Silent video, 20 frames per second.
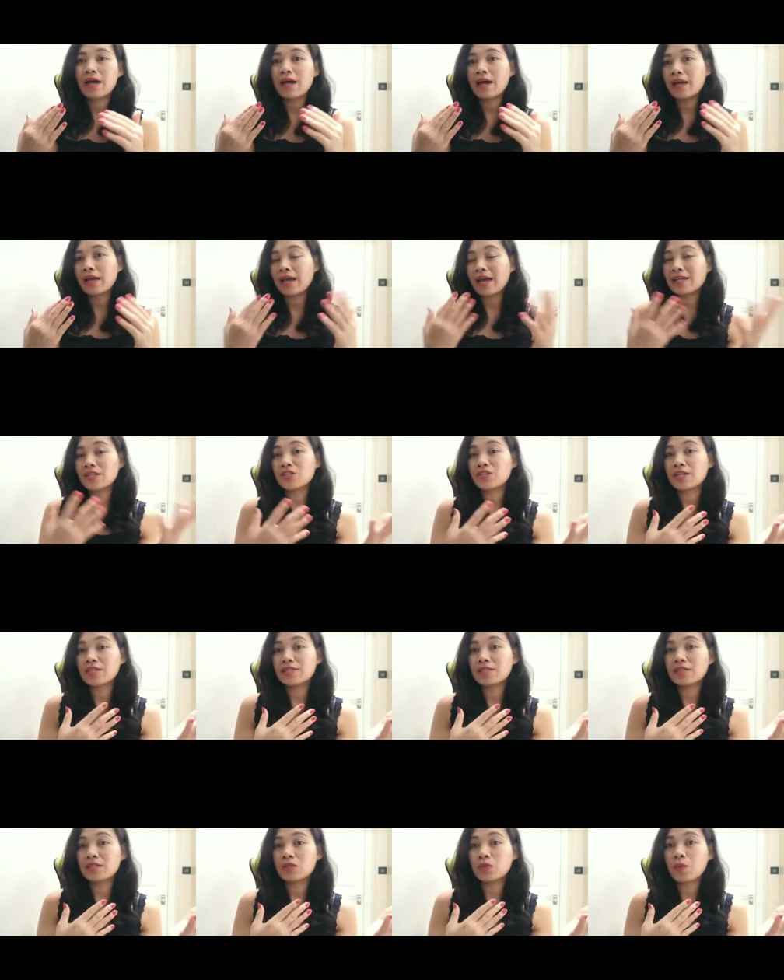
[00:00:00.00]
I
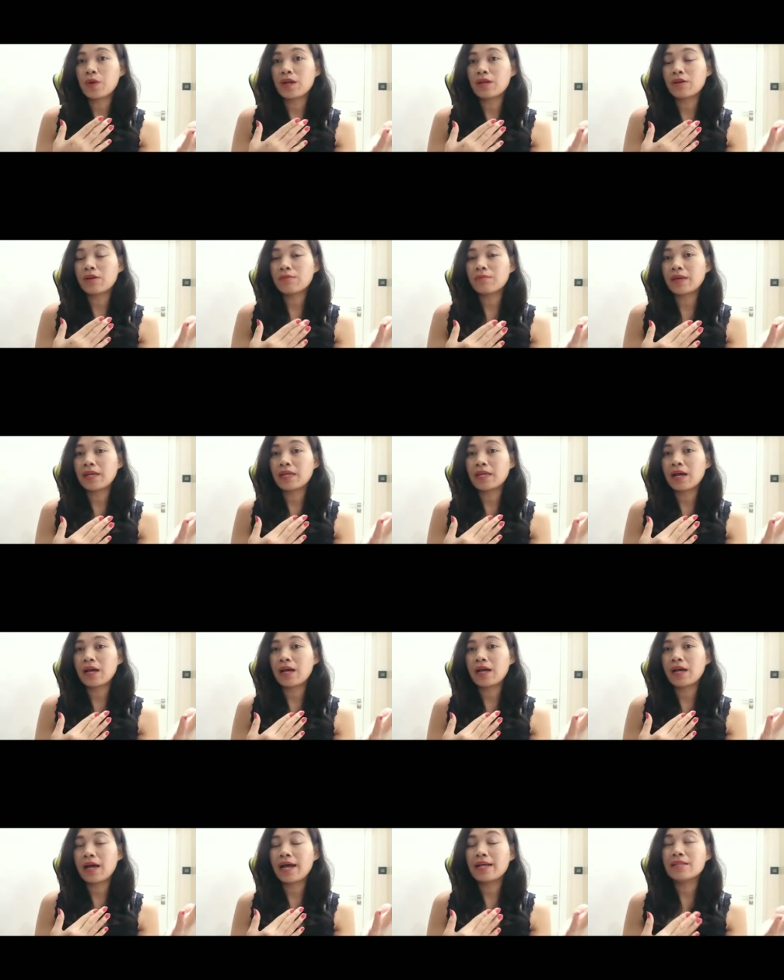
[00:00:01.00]
addressed that one on my
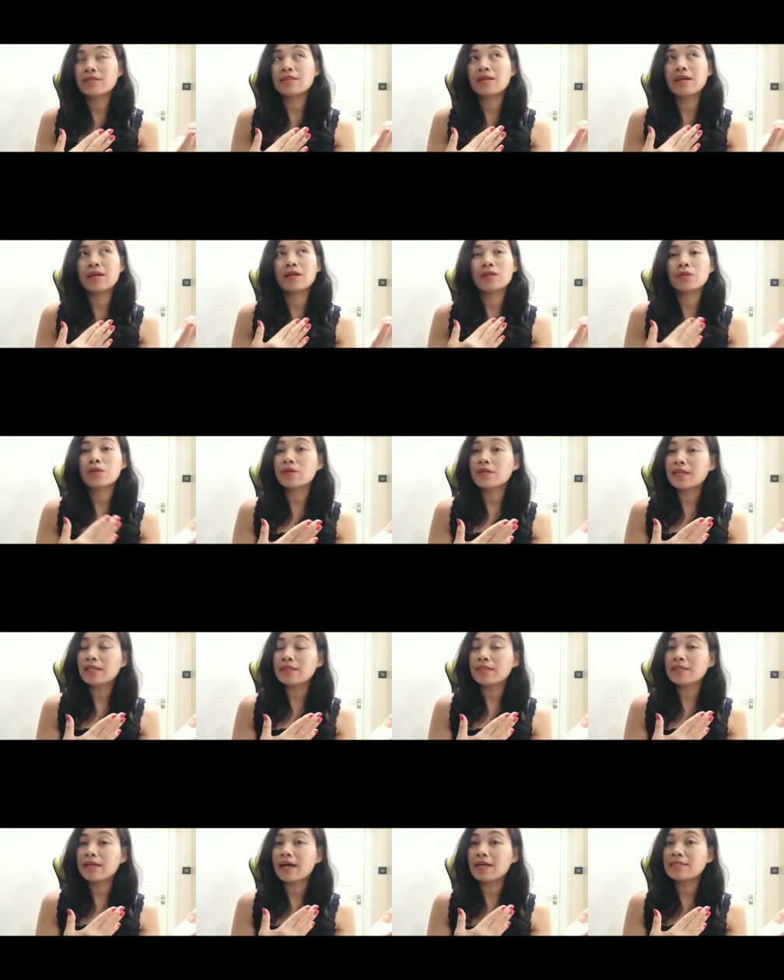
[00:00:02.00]
uh, ad, uh,
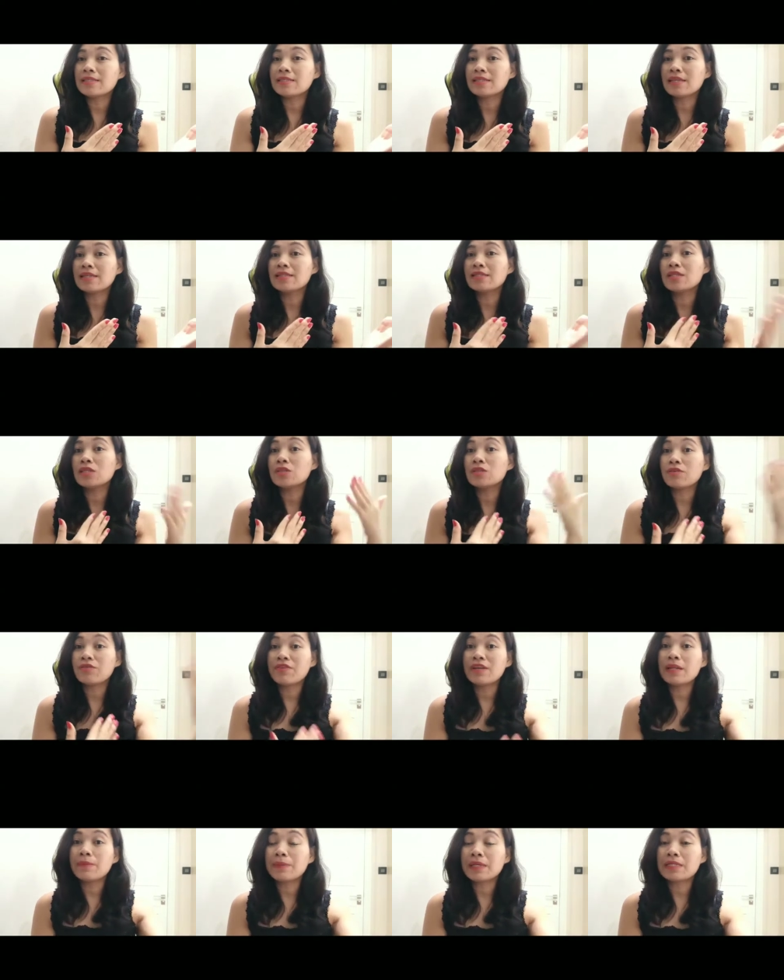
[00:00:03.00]
Google AdSense into
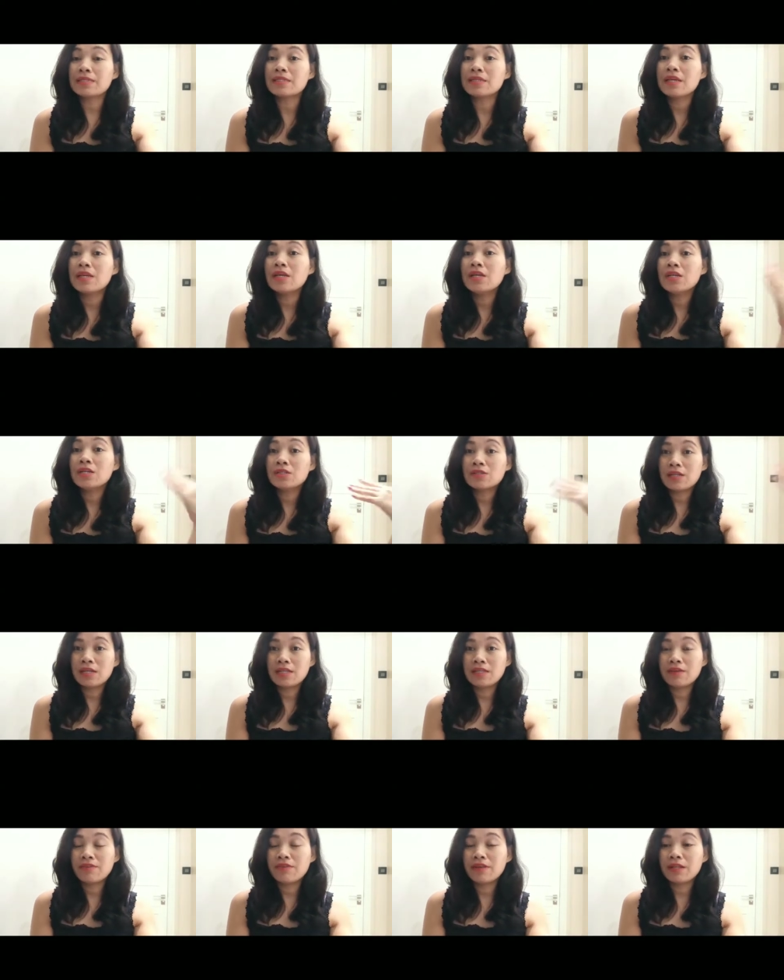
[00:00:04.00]
Philippines
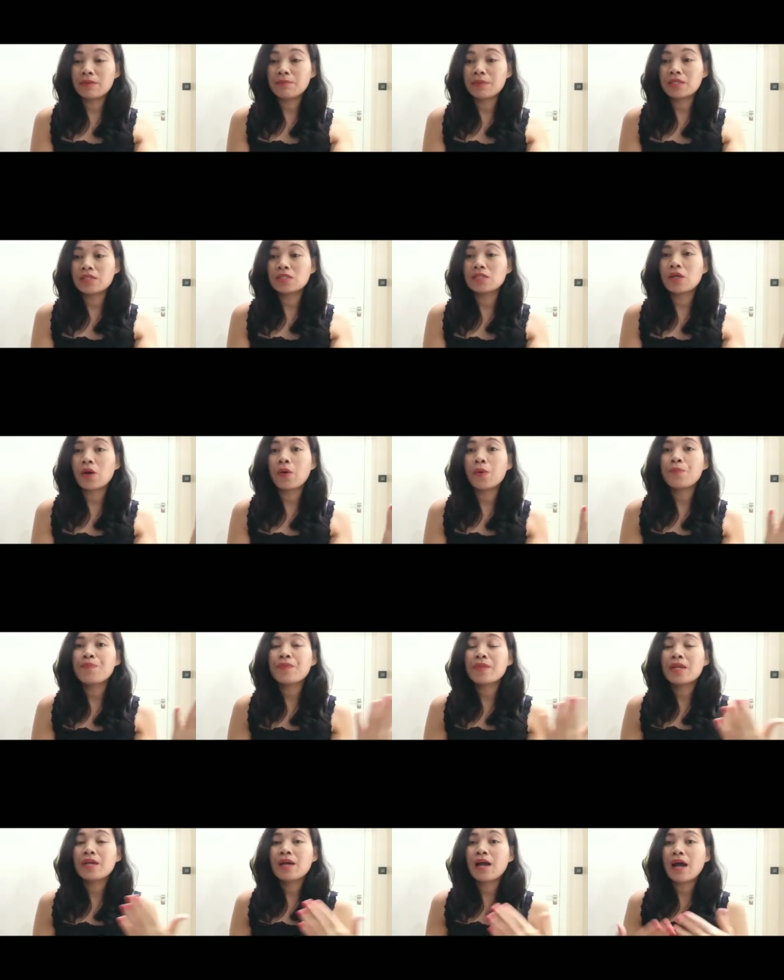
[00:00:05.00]
in the Philippines. So
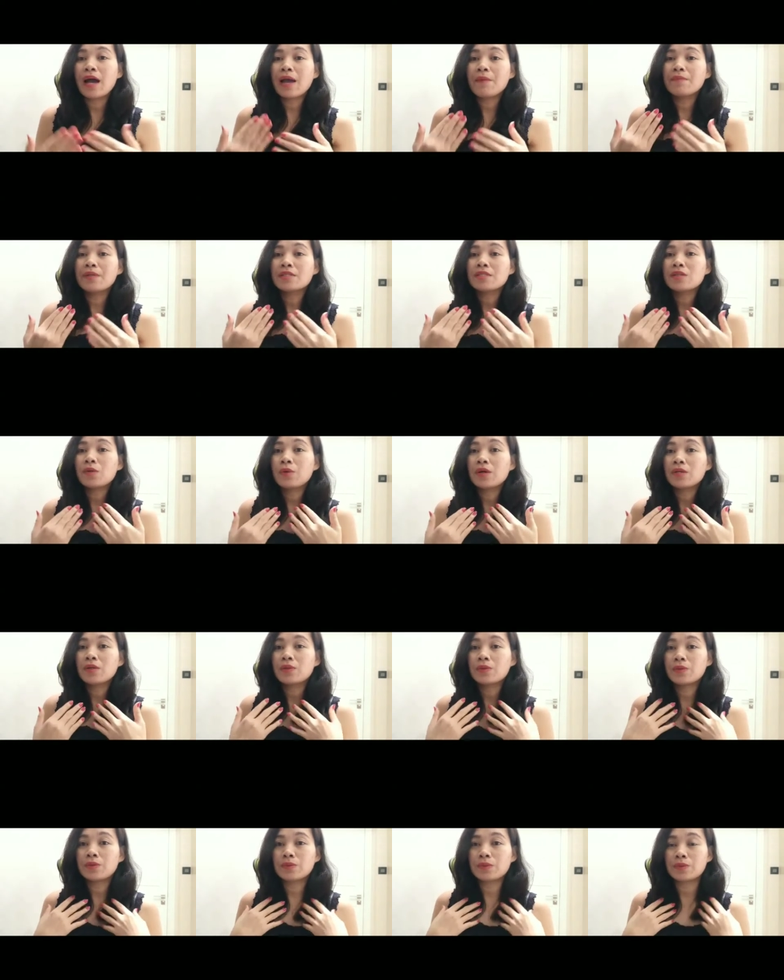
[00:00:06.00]
I'm not the one
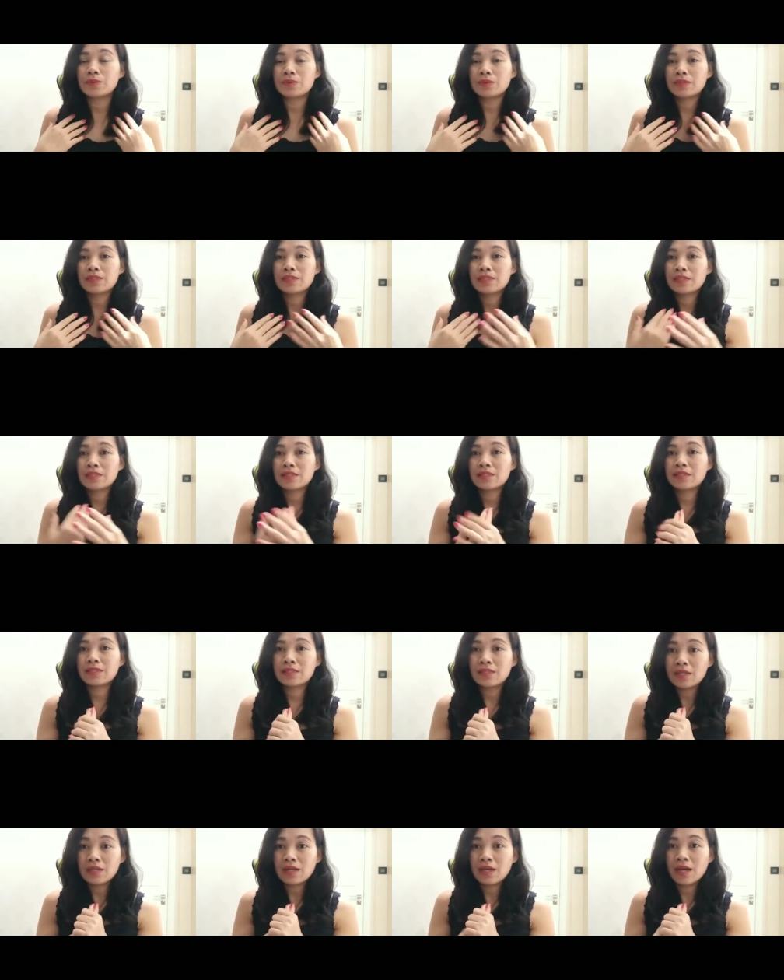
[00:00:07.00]
who
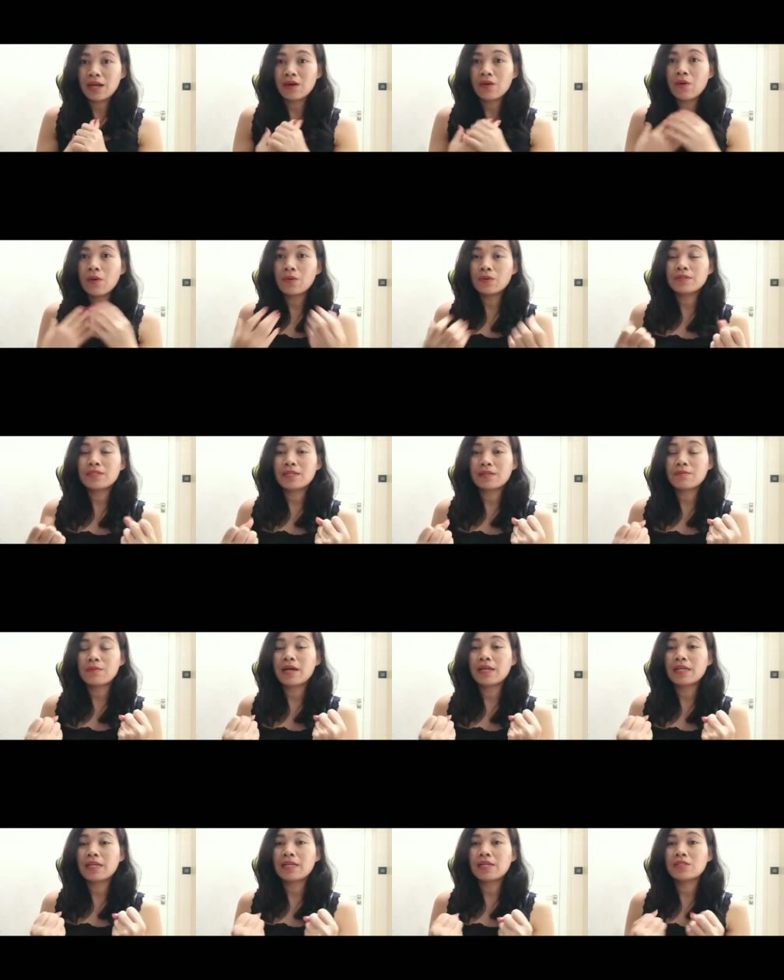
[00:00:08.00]
hold that
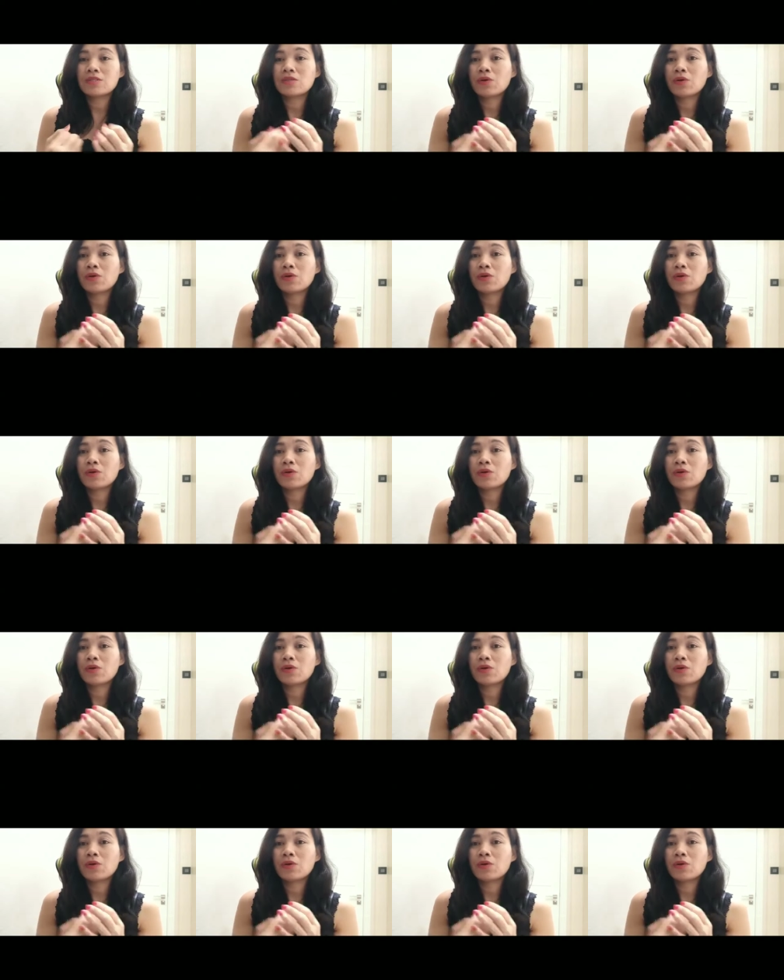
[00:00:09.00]
money.